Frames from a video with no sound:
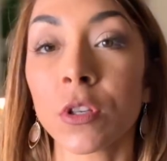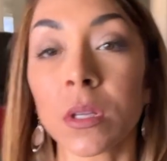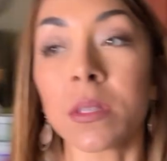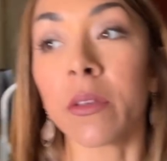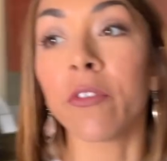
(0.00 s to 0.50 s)
just
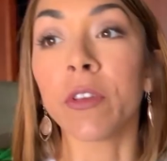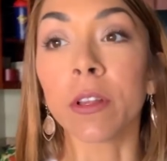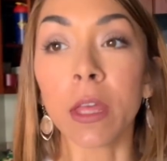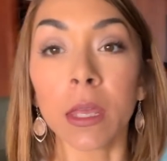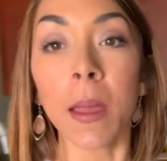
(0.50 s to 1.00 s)
cause I
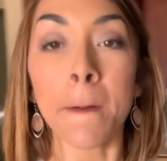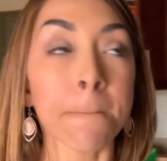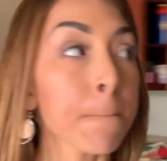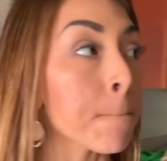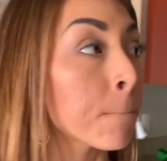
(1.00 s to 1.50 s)
feel like it,
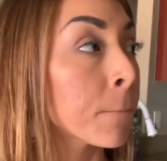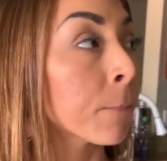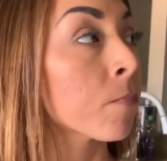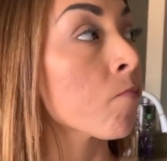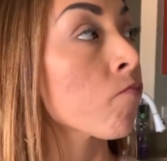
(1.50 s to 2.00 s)

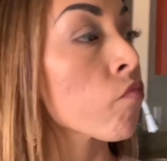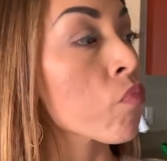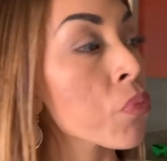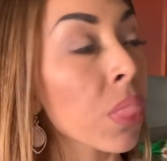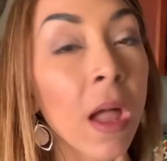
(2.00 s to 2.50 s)

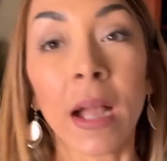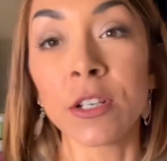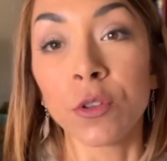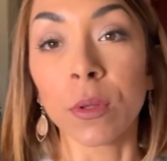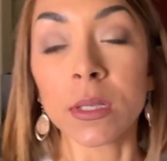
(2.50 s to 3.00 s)
I
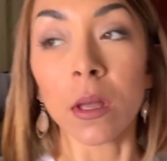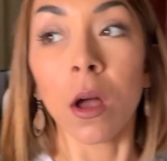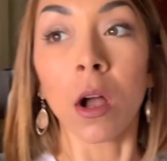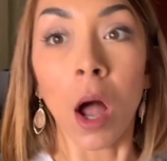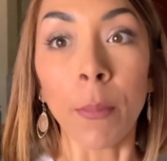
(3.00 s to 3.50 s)
do this
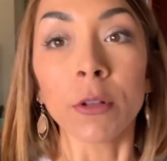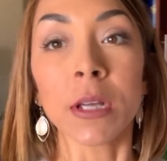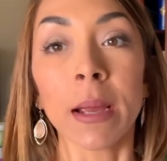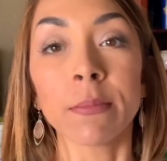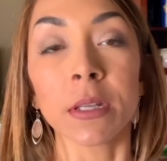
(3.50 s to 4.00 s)
a couple
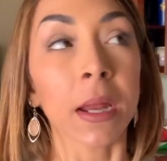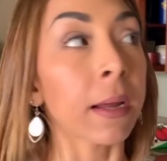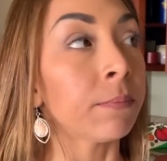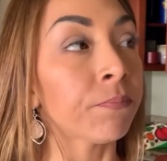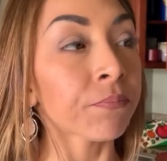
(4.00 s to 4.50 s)
times a
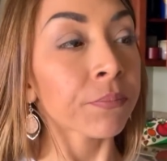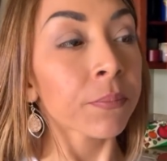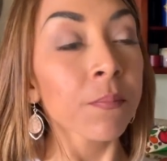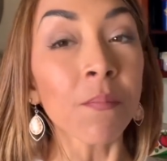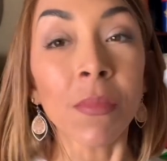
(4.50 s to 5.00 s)
day.
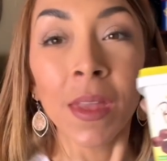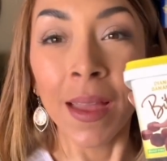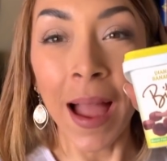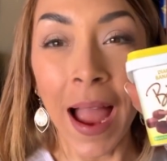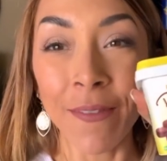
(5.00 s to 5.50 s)

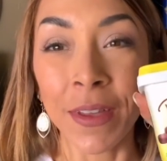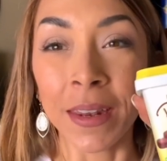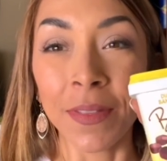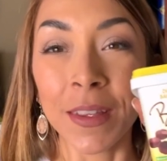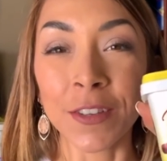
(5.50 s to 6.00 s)
I've
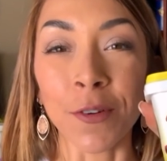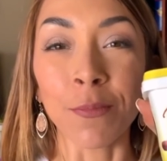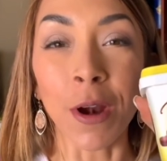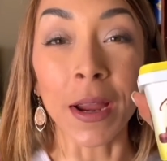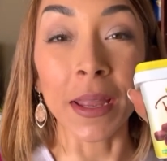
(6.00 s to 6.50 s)
hidden these from
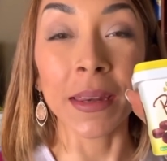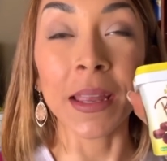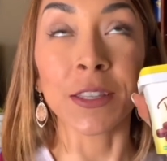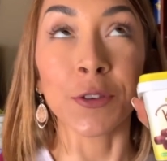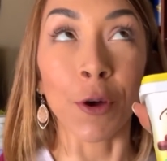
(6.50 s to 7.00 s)
Brian. He
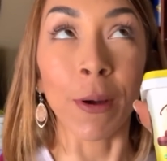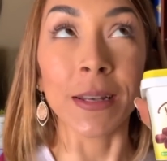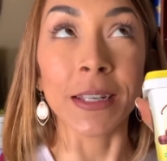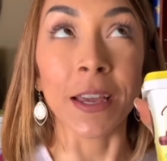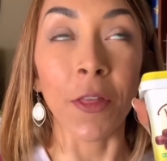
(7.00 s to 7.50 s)
has no
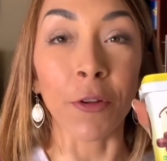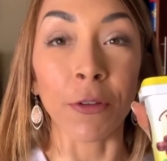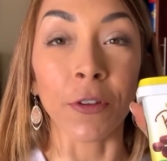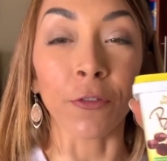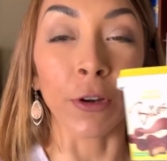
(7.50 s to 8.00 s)
idea that they're in
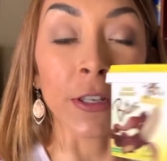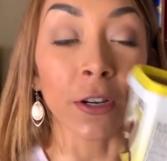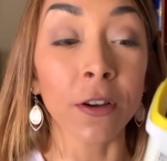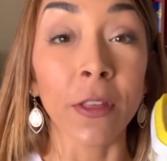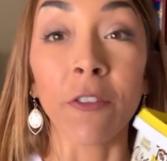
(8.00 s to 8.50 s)
the
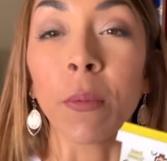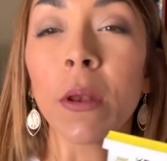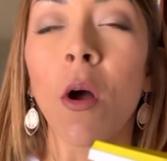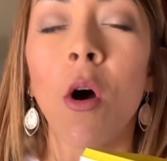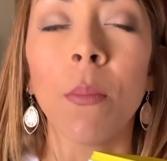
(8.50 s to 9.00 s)
freezer. They've
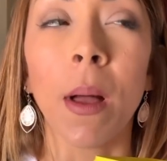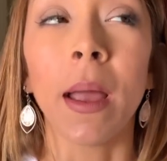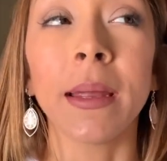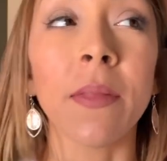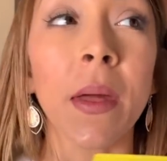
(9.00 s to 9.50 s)
been all
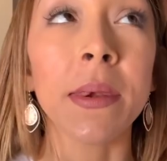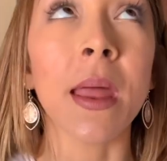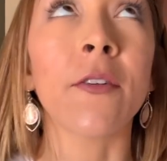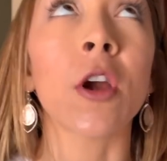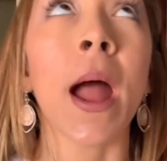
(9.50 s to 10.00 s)
mine and that
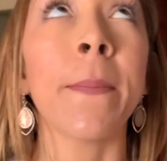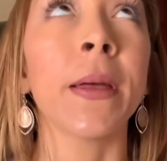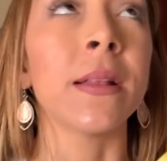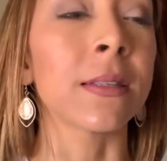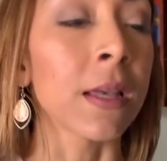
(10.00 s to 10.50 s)
never
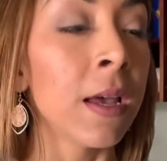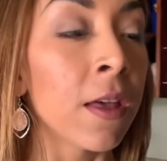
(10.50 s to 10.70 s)
happens.